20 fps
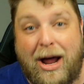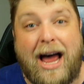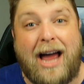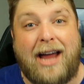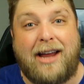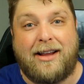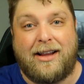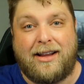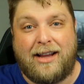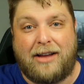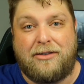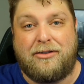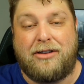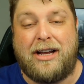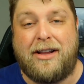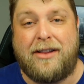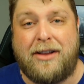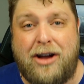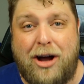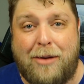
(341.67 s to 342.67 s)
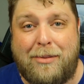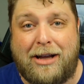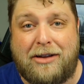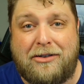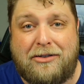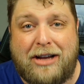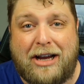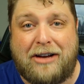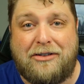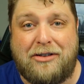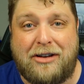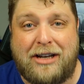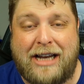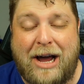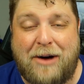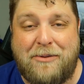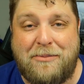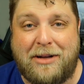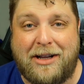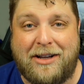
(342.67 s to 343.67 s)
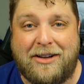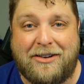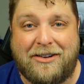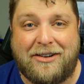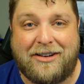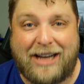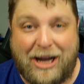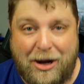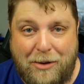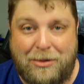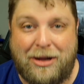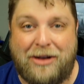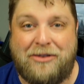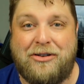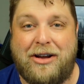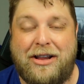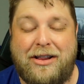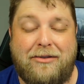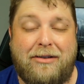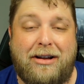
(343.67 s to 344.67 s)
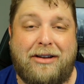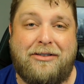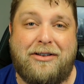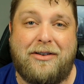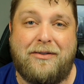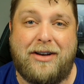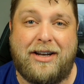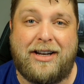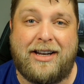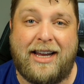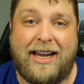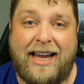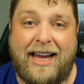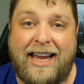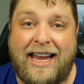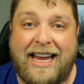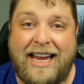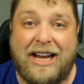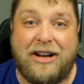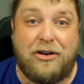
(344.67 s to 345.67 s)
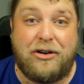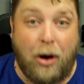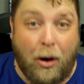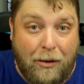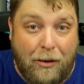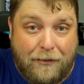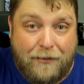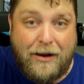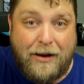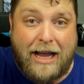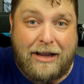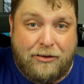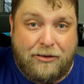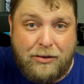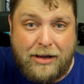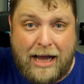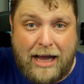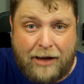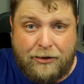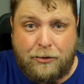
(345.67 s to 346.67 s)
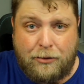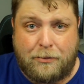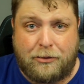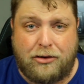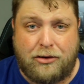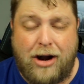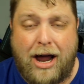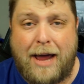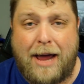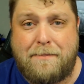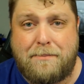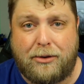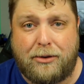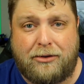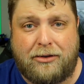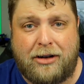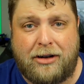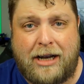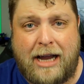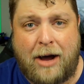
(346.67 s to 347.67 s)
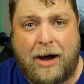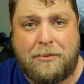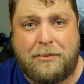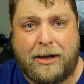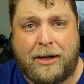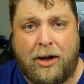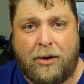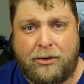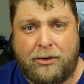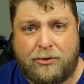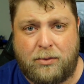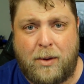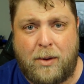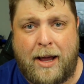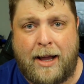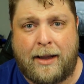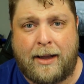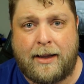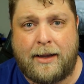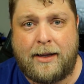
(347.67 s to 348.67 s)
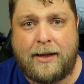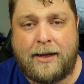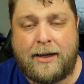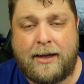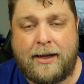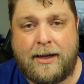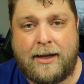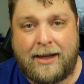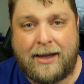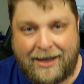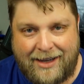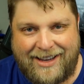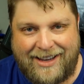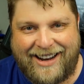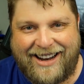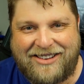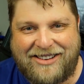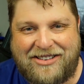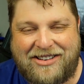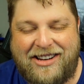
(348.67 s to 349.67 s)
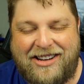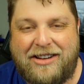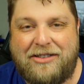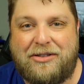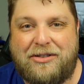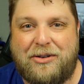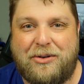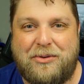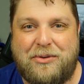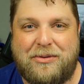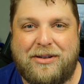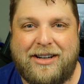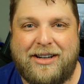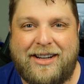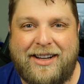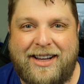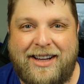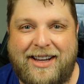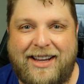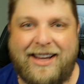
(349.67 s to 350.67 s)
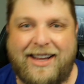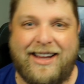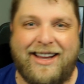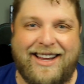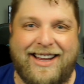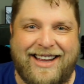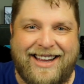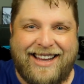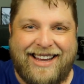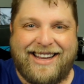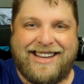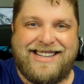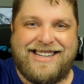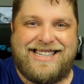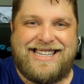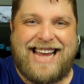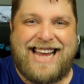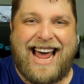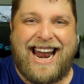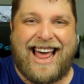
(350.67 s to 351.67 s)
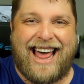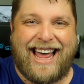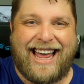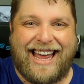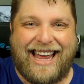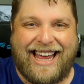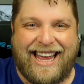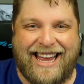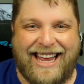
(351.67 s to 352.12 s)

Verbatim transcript: Right, I'll see you in the comment section down below. I hope you enjoyed the rest of your day. Don't forget to hit that subscribe button down below as well. And I'll see you soon. Ta-da!